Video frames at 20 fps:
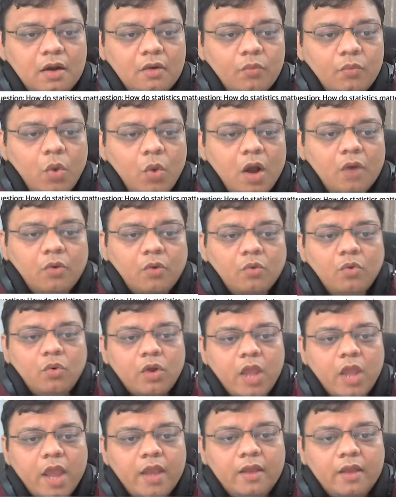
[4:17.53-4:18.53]
wow.
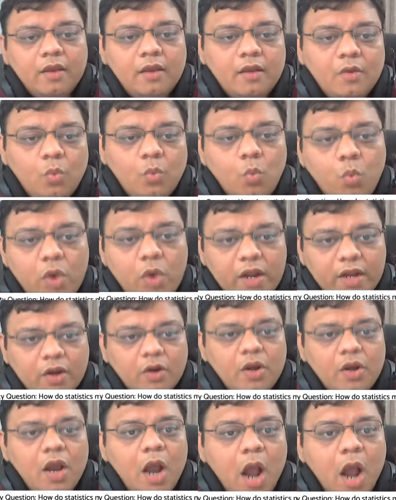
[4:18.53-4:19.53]
Okay. Very
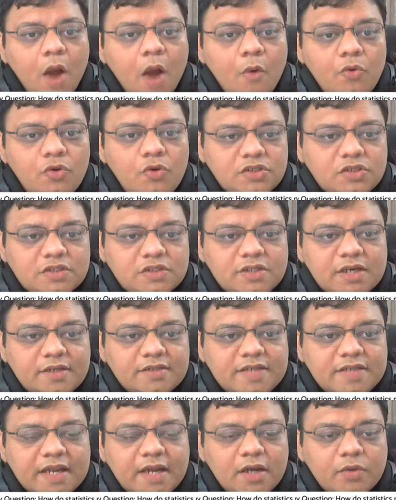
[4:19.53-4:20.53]
good.
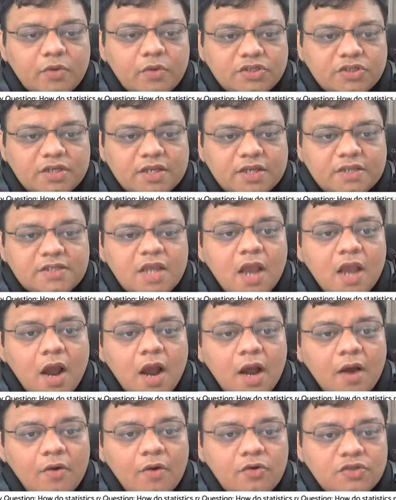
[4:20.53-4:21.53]
Second question is,
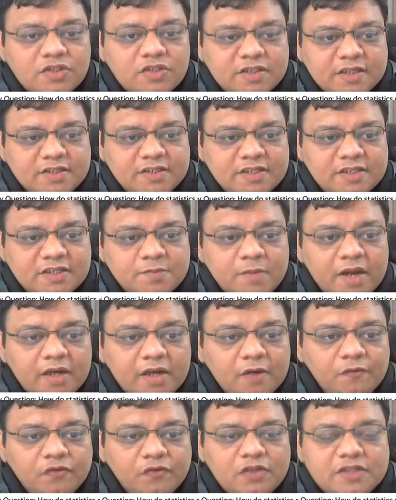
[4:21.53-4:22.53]
how do statistics
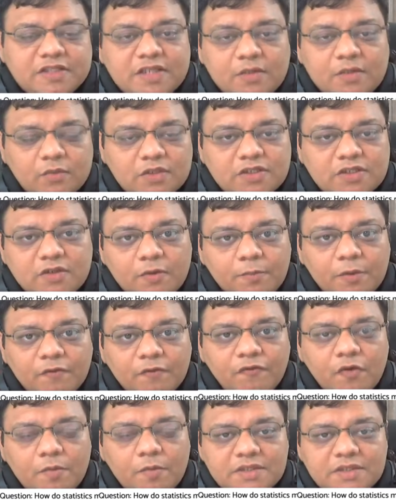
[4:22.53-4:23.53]
matter for the SQL Server
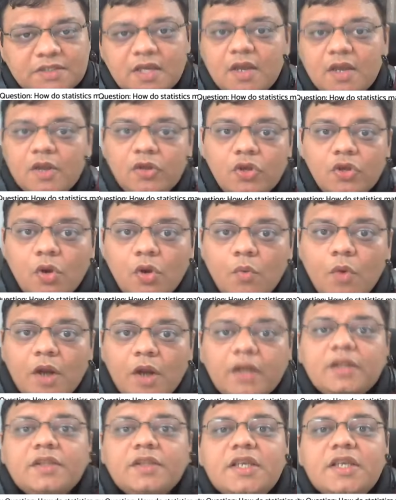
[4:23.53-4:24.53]
performance? You know what?
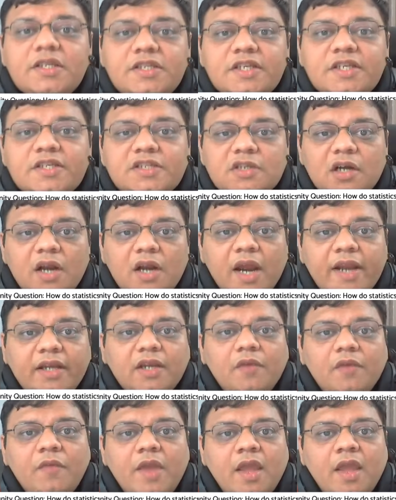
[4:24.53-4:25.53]
This is right
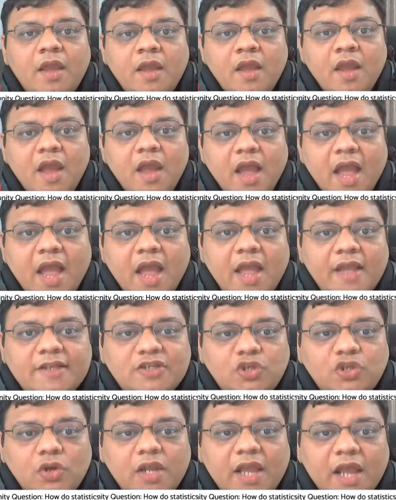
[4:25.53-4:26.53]
away
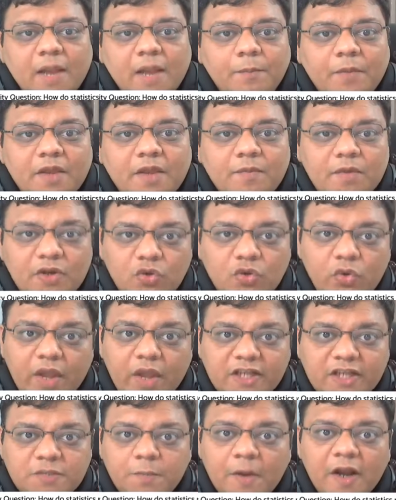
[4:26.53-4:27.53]
actually helping me to
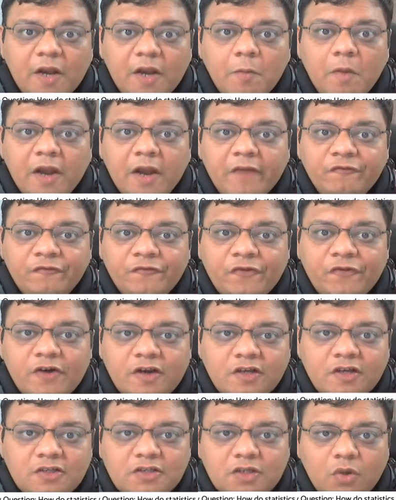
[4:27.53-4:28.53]
expand my
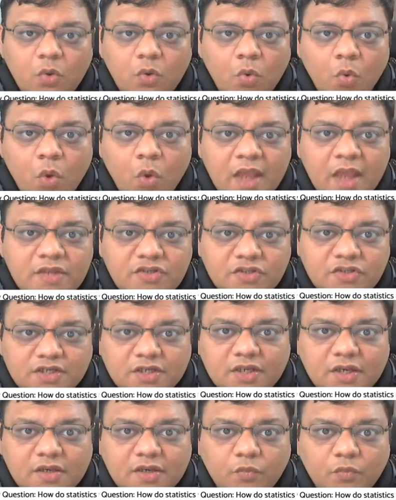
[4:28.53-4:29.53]
first
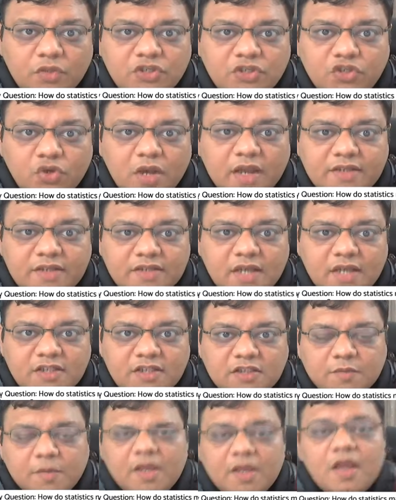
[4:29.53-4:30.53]
question, which you guys
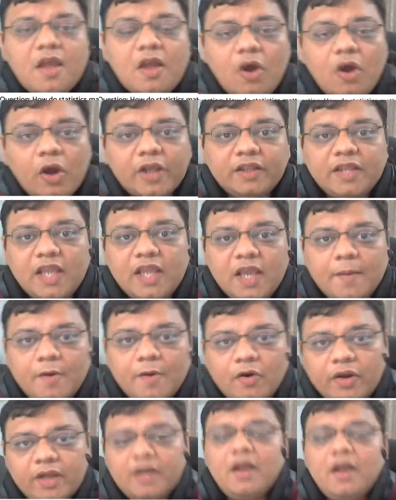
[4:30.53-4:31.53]
asked me. Okay, think
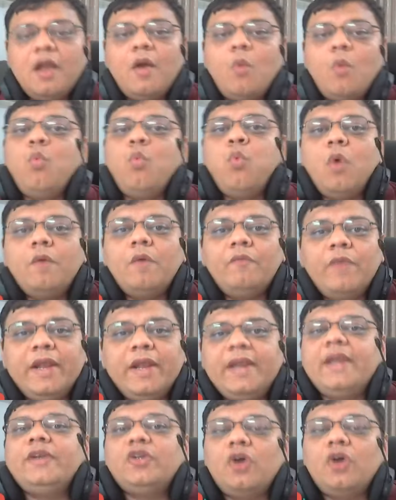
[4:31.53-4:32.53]
about it. When
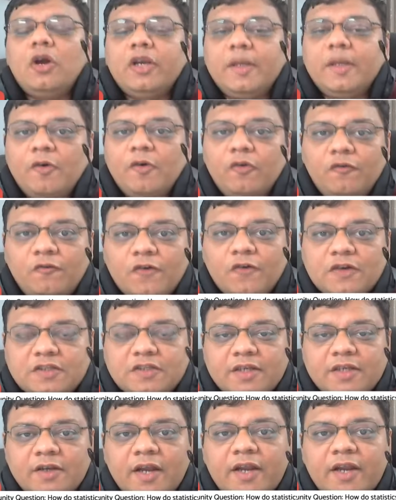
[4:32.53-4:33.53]
I talked about first
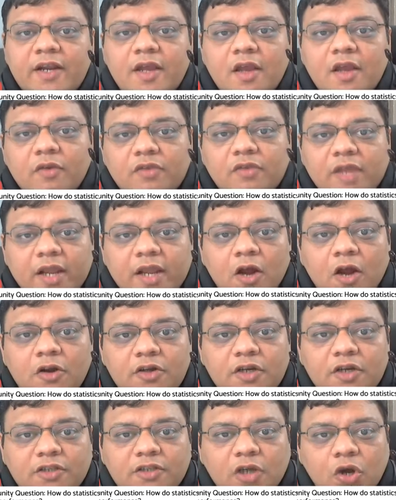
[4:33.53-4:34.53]
thing, right? Like
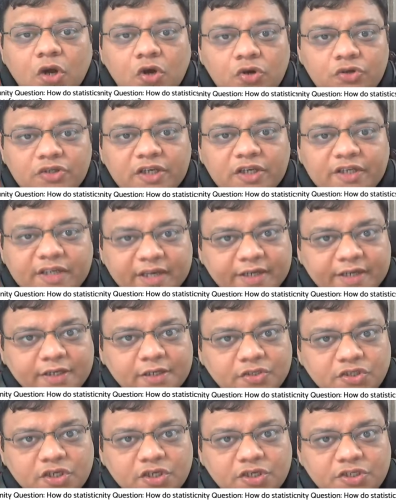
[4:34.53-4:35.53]
under the hood, the data
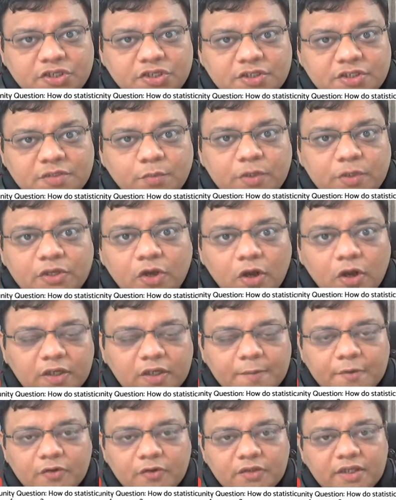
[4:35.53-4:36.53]
changes. We talked
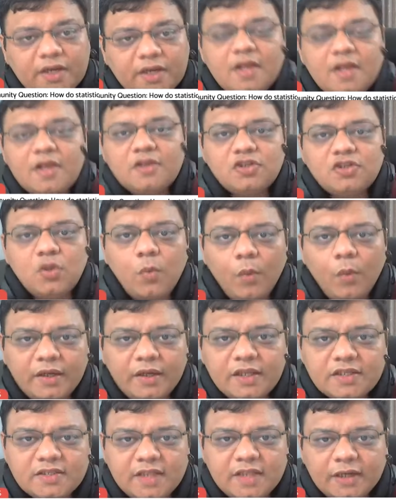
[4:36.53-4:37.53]
about that. So what
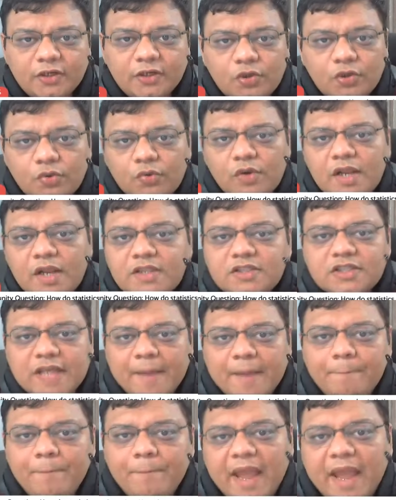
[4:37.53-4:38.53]
does that do? Let's
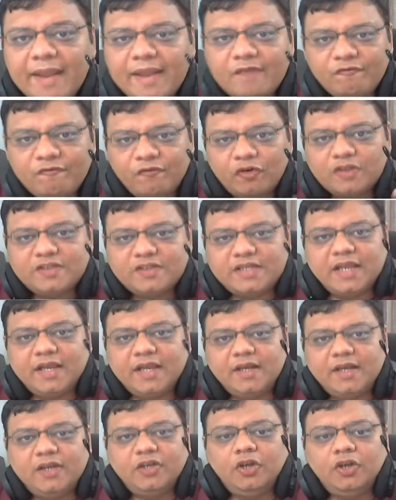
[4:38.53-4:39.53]
step back and for a
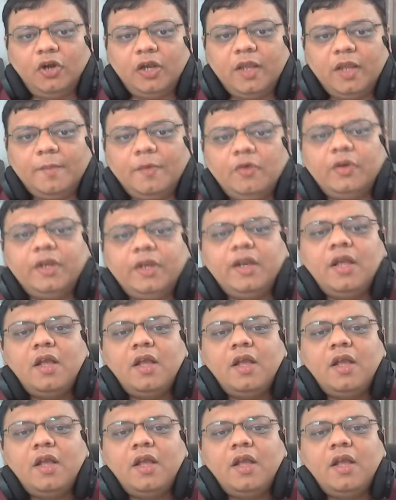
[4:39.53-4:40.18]
second and talk about it.